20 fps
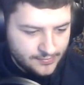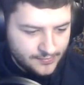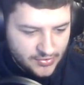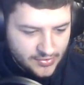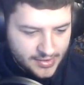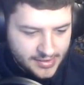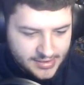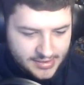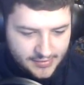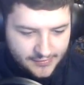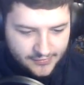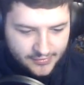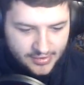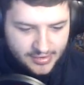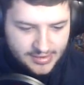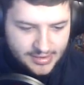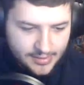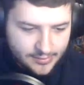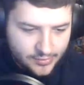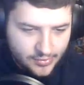creative for an
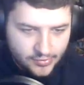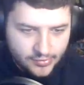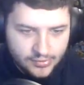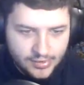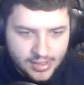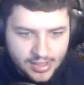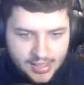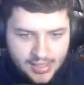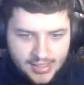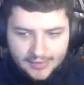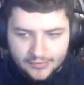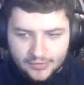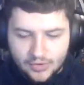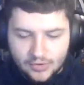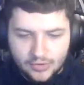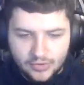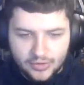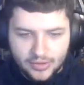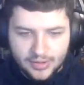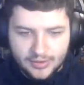example and I've got
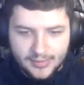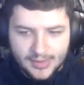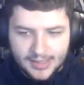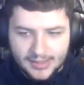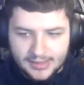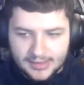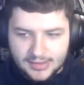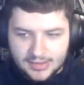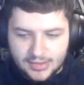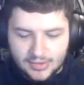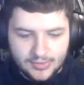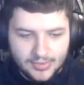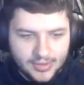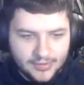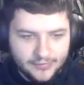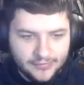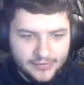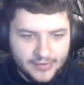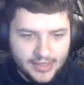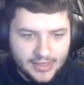all the commands so we
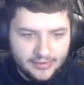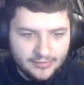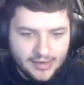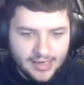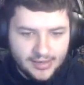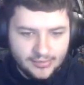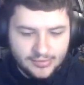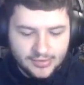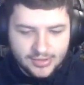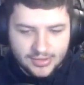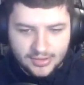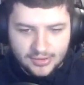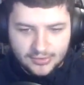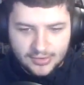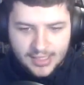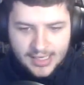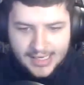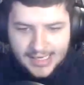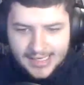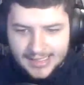can fly around so